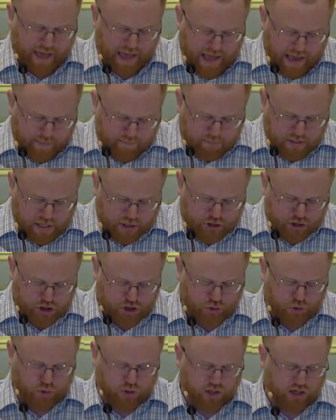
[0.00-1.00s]
and be
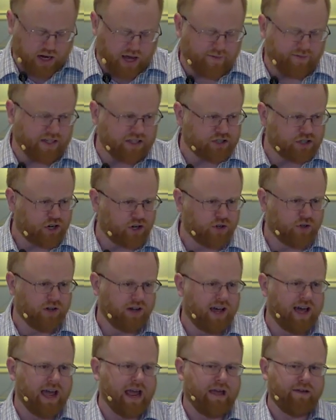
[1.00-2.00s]
assured of eternal
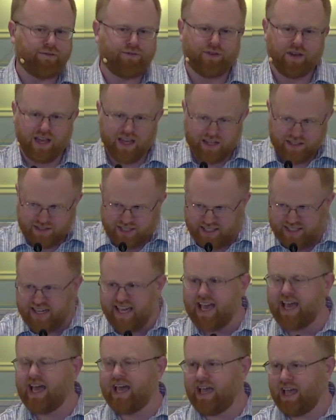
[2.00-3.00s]
life
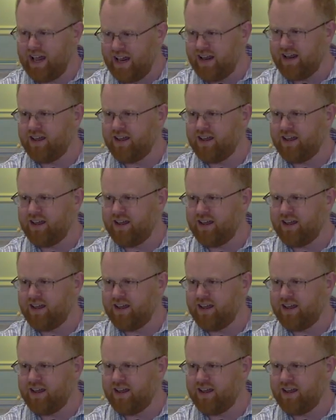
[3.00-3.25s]
today.